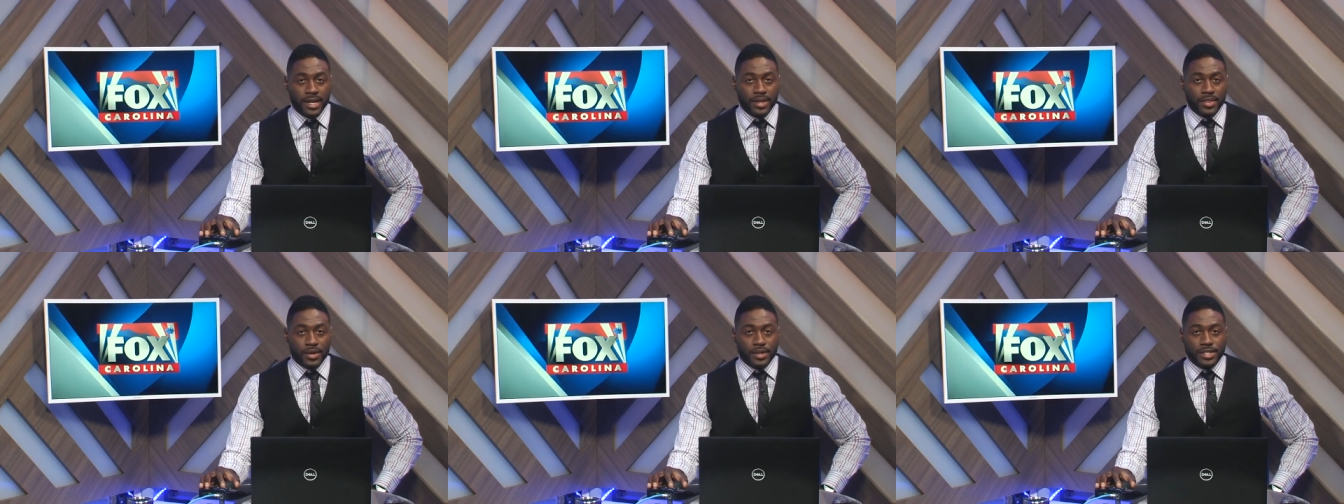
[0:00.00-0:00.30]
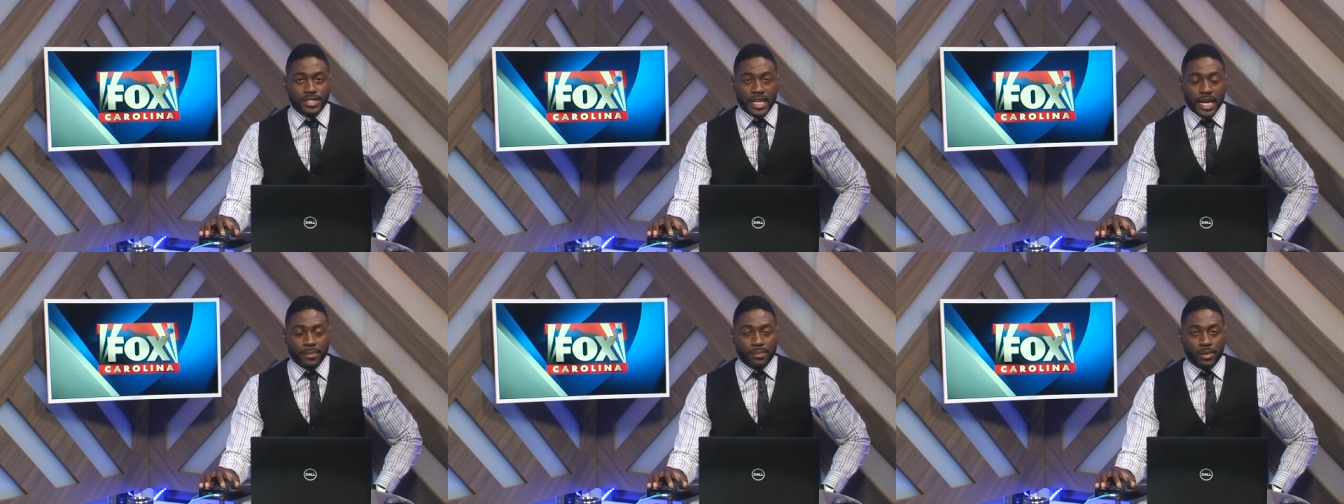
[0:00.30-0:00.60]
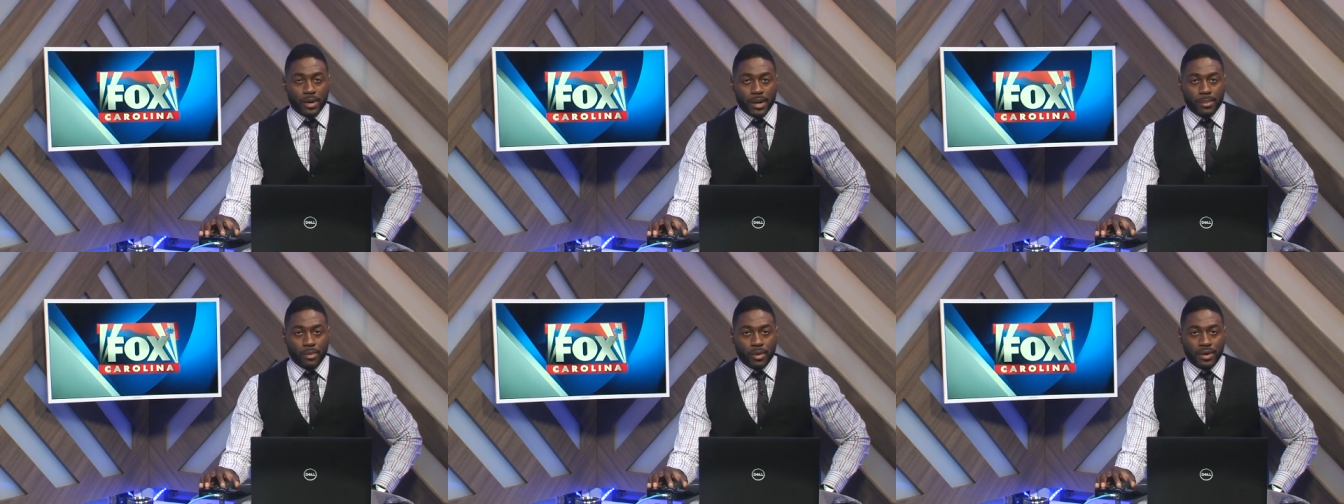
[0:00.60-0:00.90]
Thursday
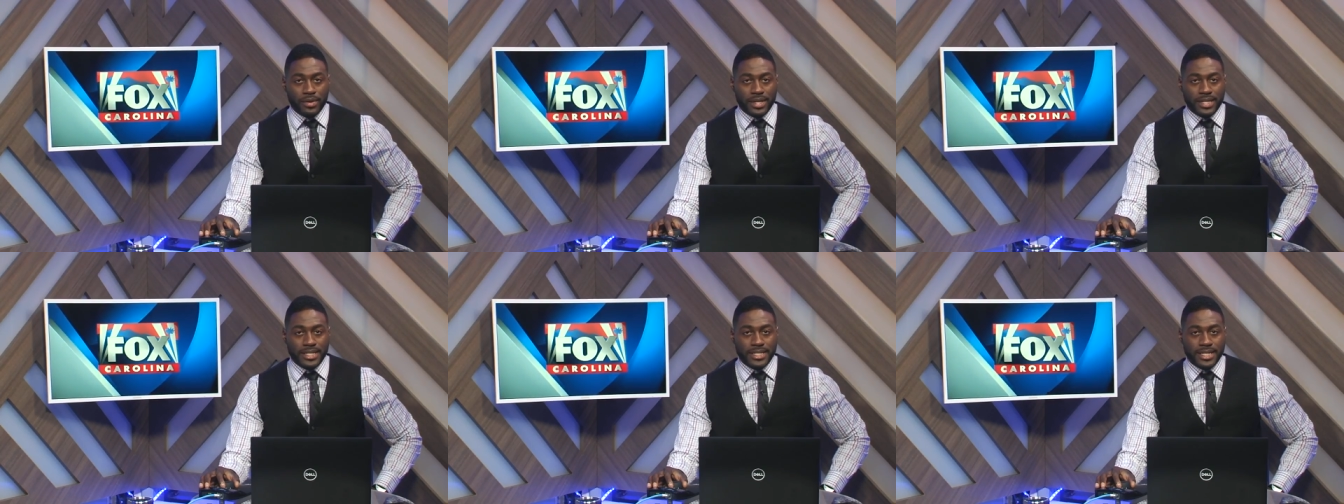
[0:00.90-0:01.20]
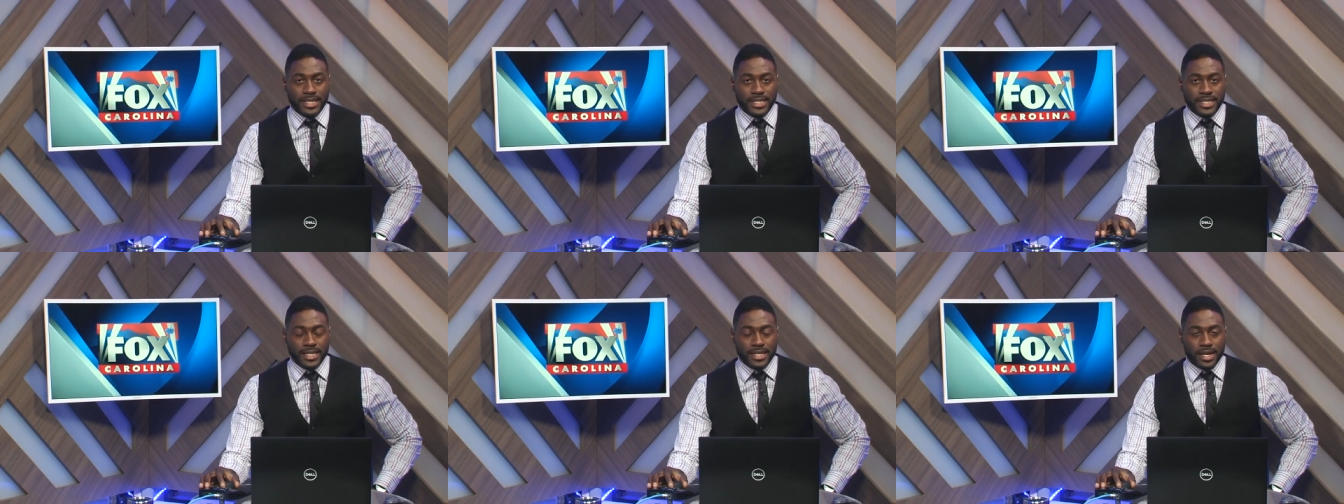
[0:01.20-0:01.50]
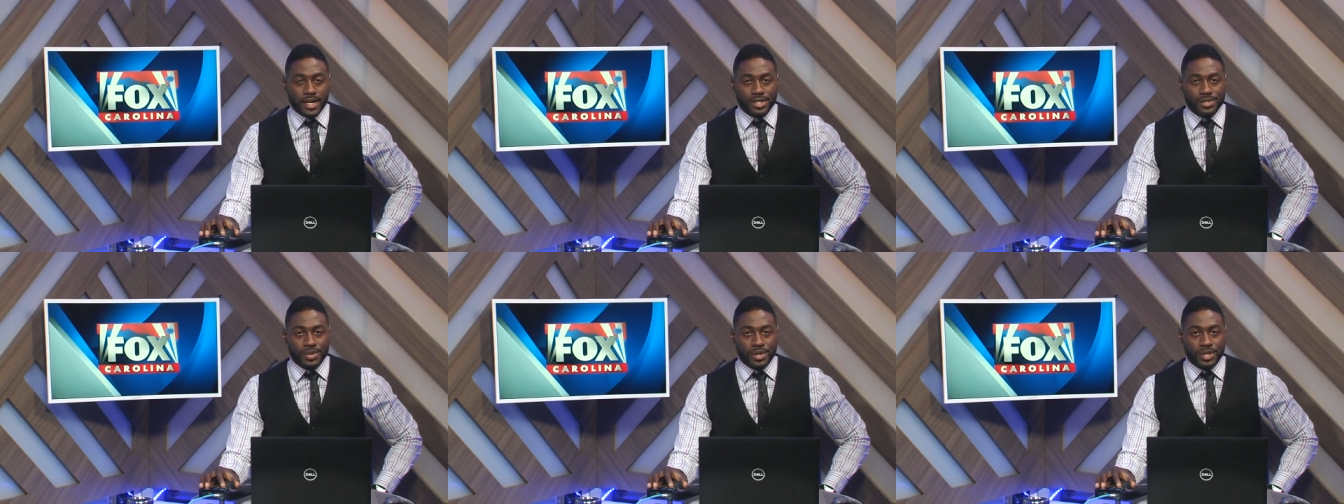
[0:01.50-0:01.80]
brought more than
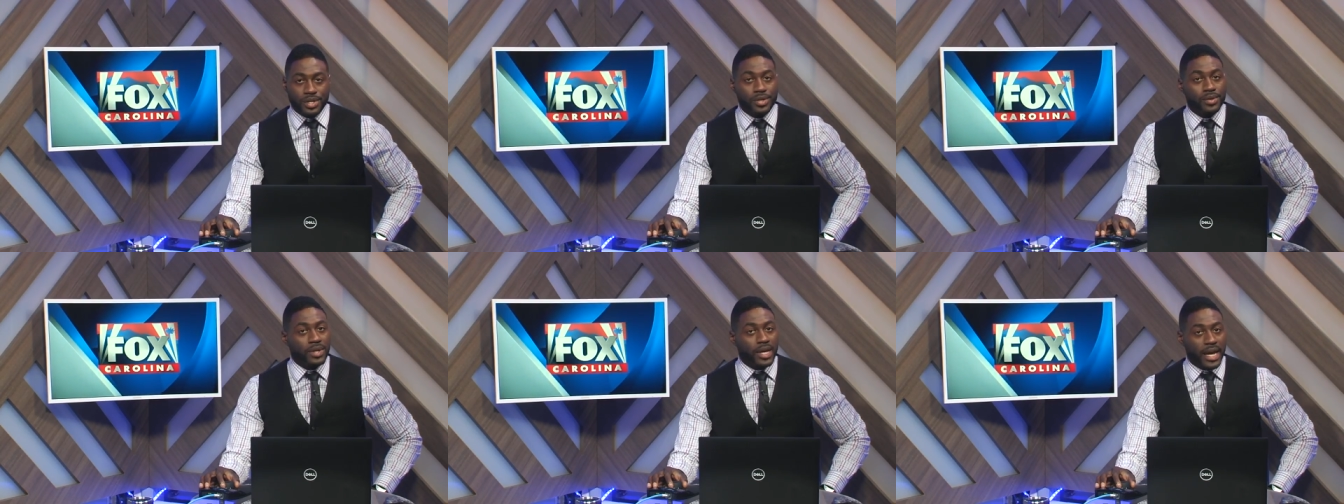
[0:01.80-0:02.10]
1,600 new